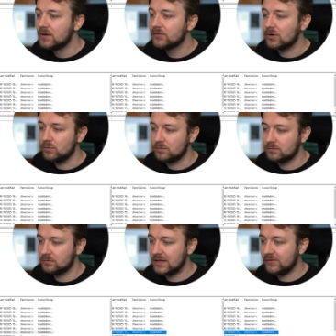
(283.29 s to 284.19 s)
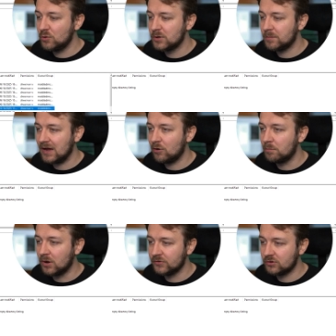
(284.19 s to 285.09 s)
So let's open up our
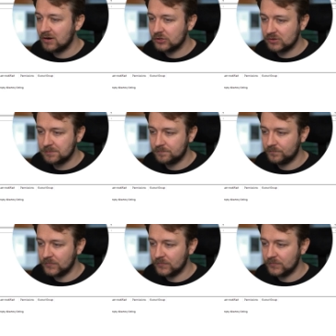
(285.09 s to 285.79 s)
mods directory.